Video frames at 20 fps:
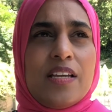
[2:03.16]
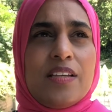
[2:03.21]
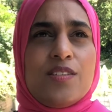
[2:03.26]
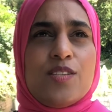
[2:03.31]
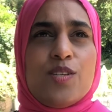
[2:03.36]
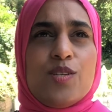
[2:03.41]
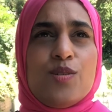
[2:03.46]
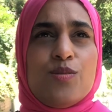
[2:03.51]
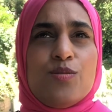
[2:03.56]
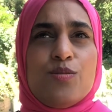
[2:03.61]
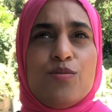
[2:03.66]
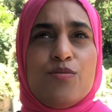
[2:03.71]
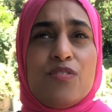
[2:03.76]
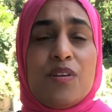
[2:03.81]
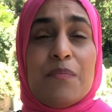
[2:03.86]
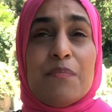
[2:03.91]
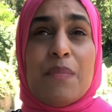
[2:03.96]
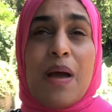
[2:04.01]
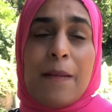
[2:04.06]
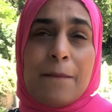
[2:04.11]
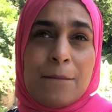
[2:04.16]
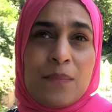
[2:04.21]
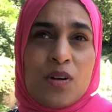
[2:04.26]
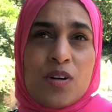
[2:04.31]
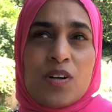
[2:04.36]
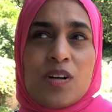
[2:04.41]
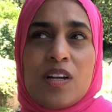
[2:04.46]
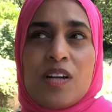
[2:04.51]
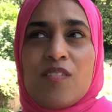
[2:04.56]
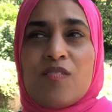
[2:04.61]
do you
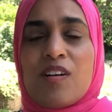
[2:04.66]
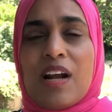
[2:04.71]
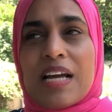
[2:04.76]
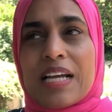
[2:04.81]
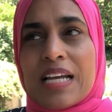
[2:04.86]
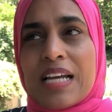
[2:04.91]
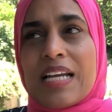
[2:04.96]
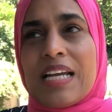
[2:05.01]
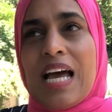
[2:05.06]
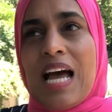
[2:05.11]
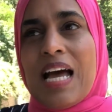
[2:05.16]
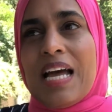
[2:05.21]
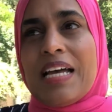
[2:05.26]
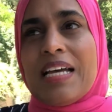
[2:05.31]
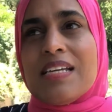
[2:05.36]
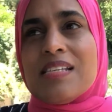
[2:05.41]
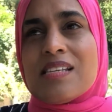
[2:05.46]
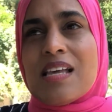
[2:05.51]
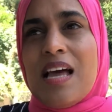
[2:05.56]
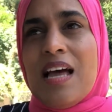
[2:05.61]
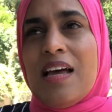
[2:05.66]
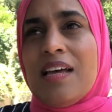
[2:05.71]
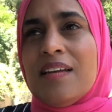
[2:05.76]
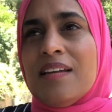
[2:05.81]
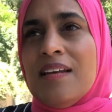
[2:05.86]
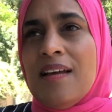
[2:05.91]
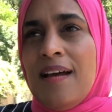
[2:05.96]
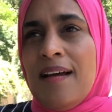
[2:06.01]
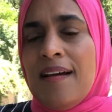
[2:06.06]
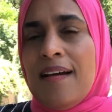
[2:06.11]
remember and recognize and